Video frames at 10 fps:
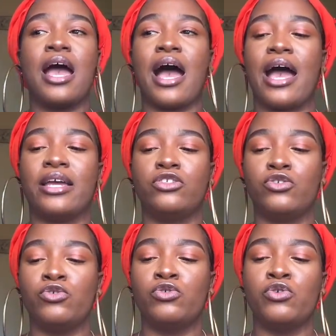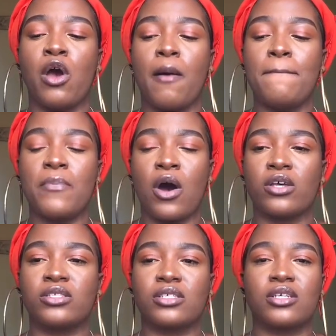I do
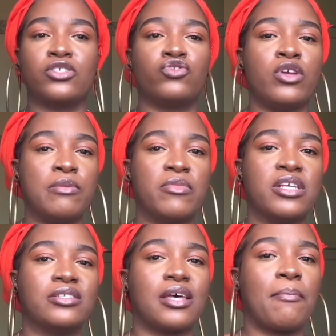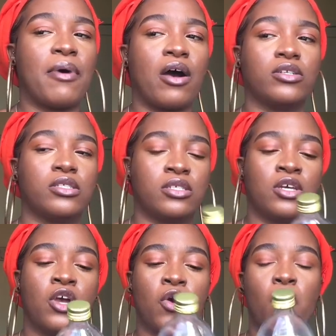mask treatments about
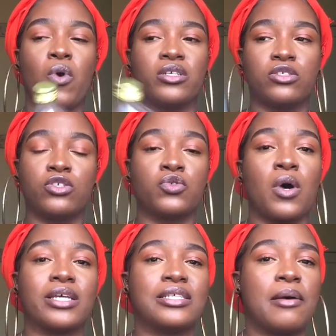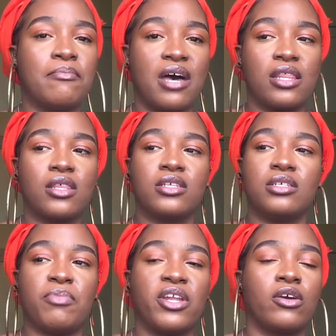once to twice a month
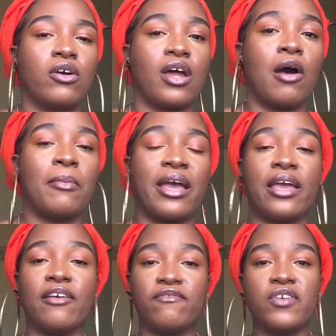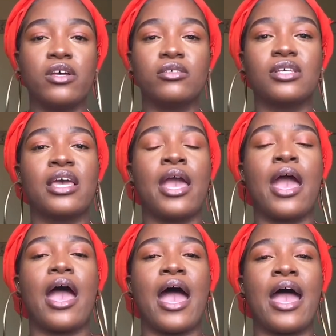depending on how my hair feels,
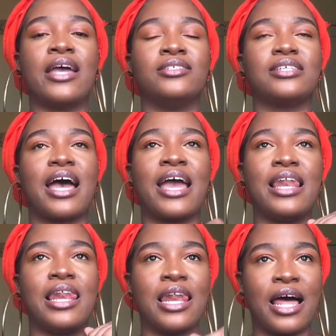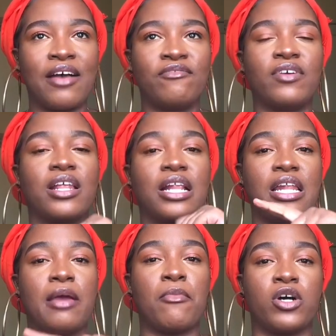and I love
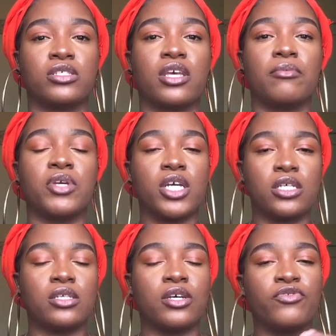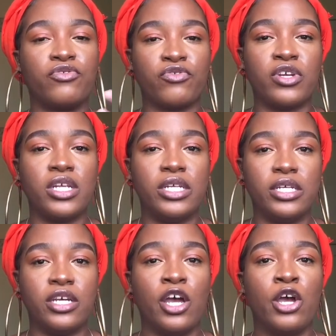clay masking because it
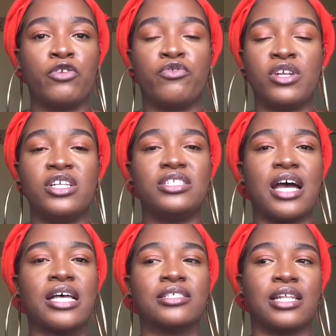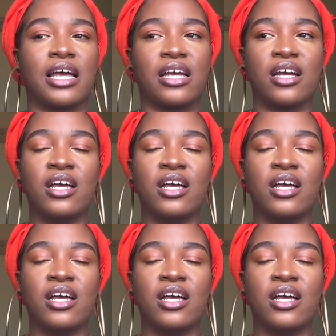really does, like,